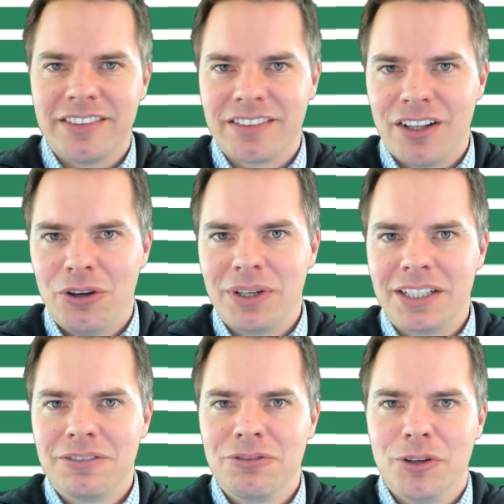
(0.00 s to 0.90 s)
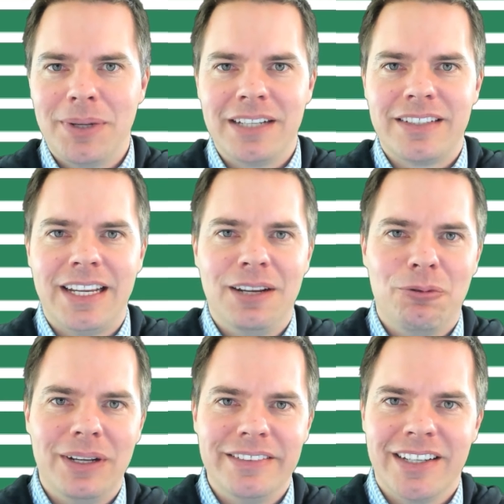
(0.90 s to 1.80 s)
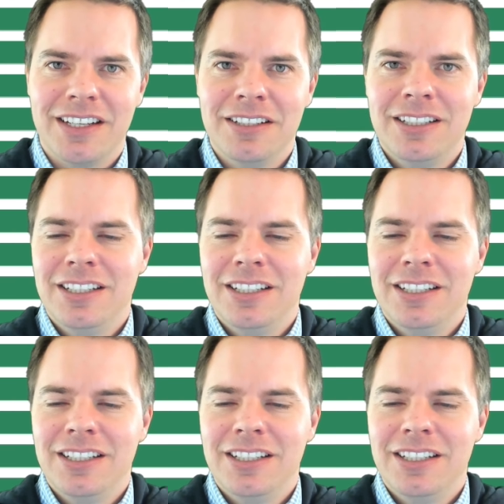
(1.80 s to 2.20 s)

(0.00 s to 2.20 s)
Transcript: are slowing, we're about to hit winter.